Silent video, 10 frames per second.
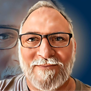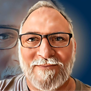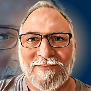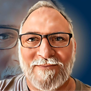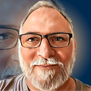
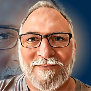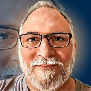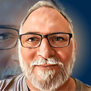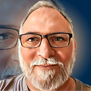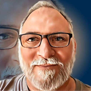
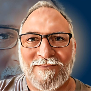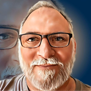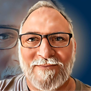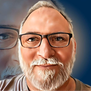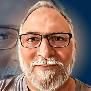
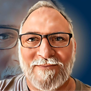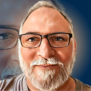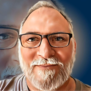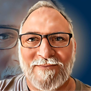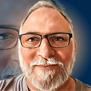
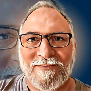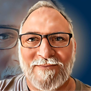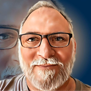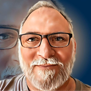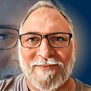
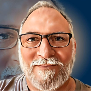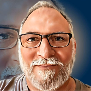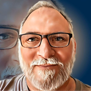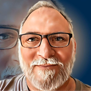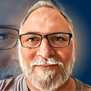
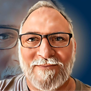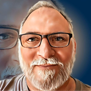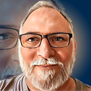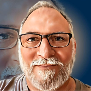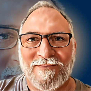
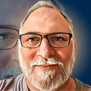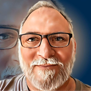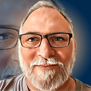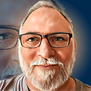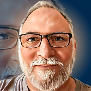
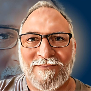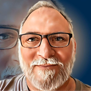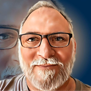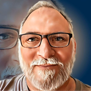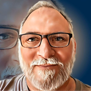
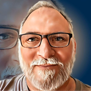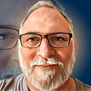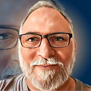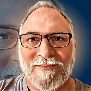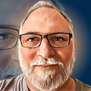
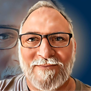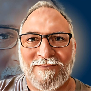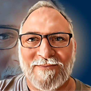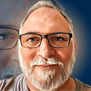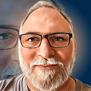
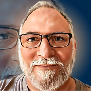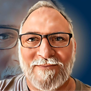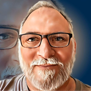[no speech]